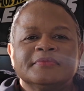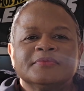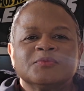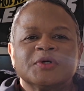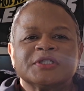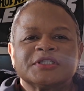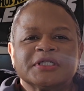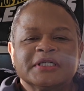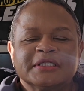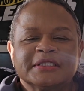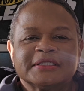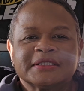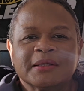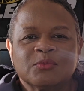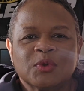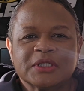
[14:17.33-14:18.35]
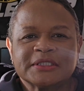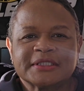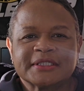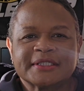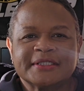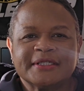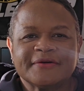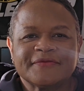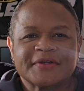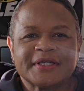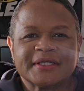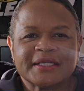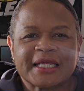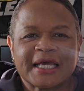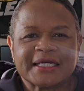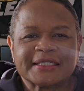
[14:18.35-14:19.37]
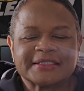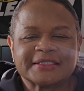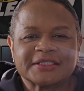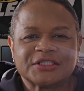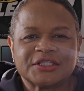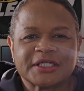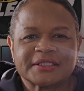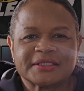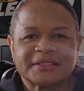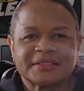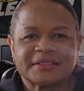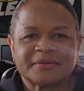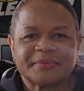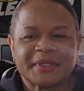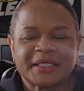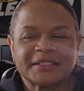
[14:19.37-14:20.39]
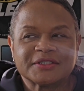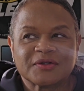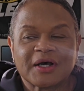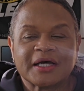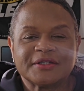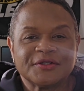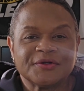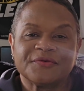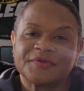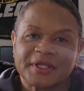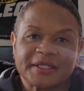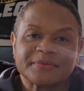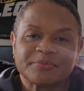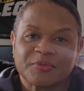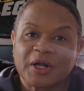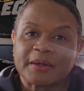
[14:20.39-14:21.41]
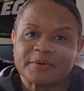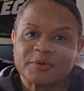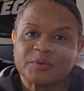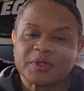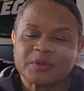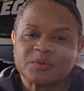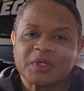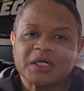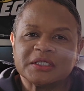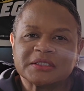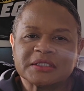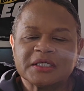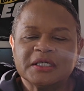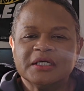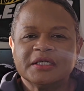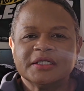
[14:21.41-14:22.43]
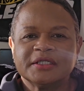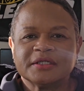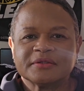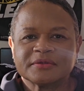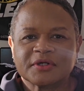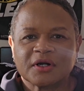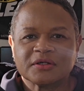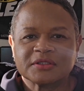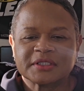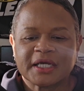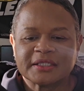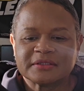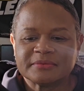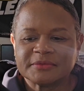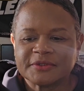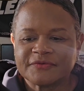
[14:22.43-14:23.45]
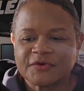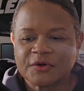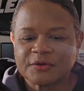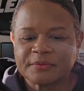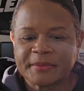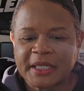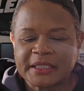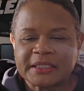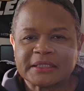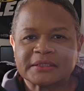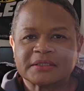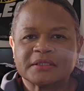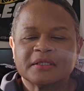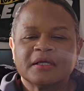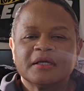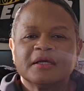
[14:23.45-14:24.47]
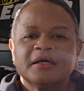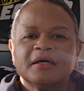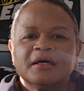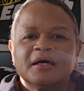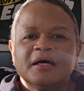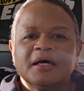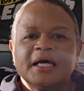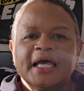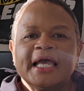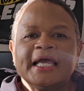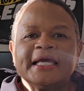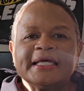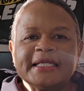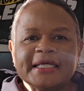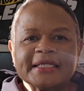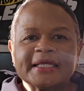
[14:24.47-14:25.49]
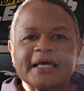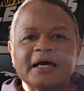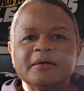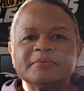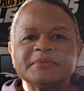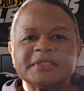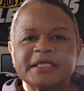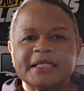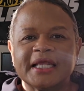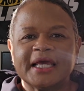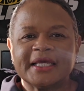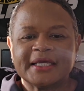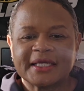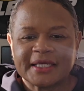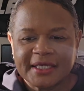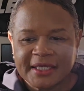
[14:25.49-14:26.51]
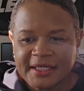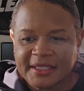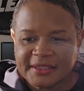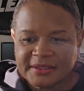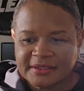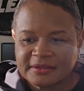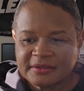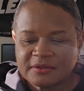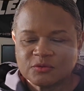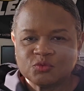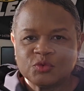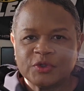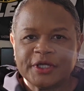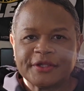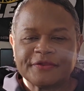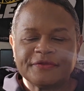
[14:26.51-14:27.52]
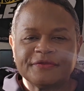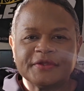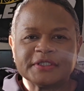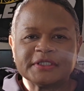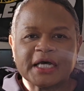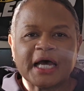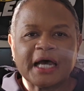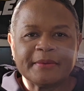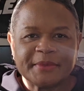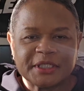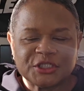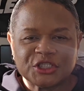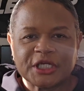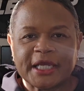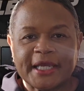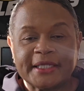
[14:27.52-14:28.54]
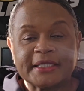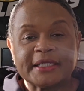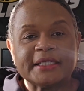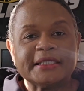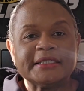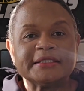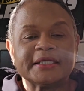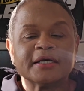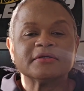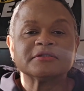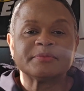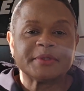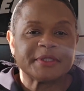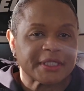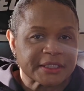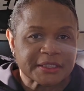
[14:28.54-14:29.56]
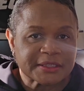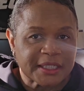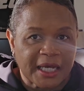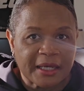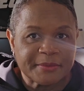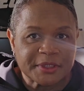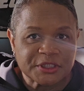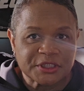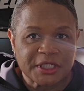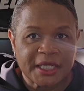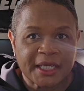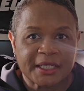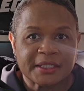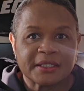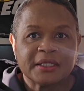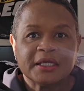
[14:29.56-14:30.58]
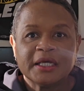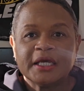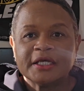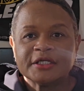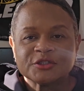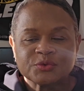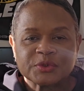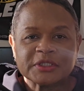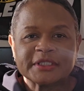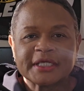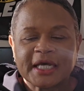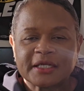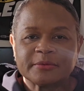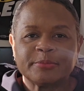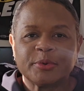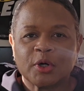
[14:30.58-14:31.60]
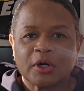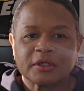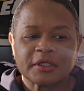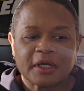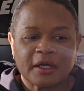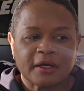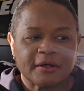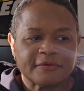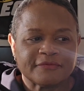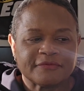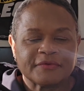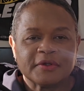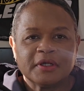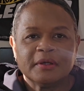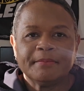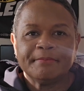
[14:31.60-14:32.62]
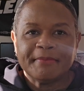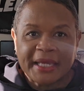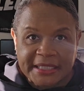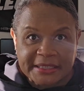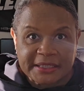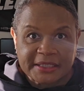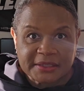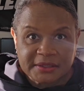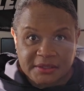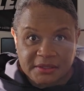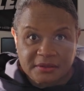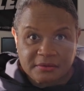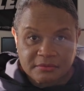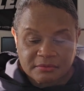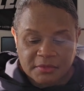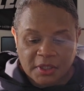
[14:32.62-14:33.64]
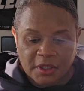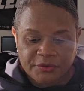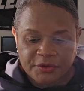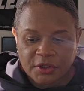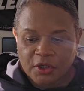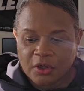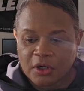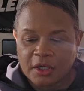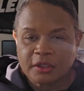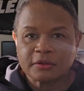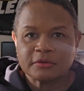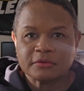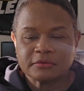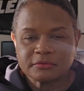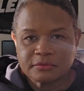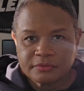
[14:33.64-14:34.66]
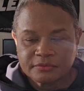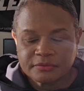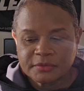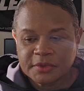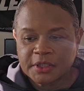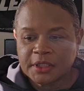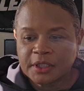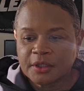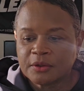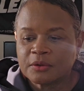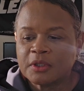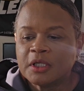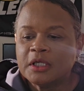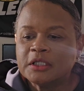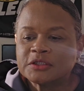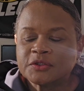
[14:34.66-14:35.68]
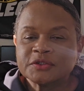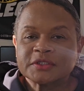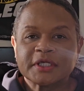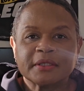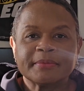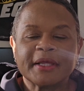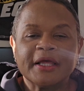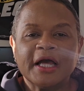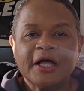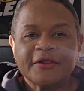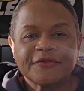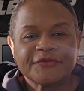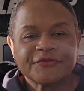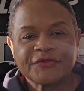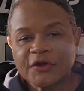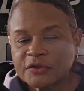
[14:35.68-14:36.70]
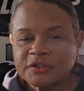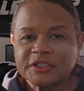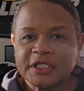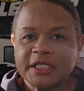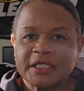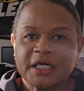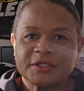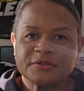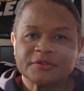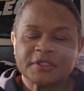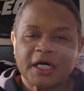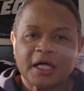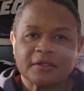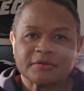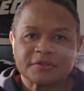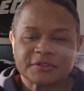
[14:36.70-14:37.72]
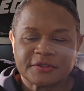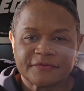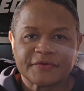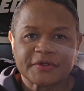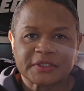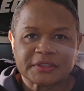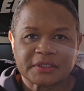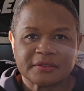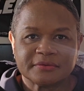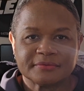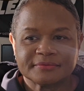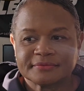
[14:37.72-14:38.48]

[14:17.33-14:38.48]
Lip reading: which someone significant had suggested to me, so I knew that's probably what it was. You know, the car's got some deferred maintenance. And it comes in a kit with the timing chain, and he tells me that the timing chain is really kind of part of maintenance on the car, you know. So it's going to be $1,300 to fix it.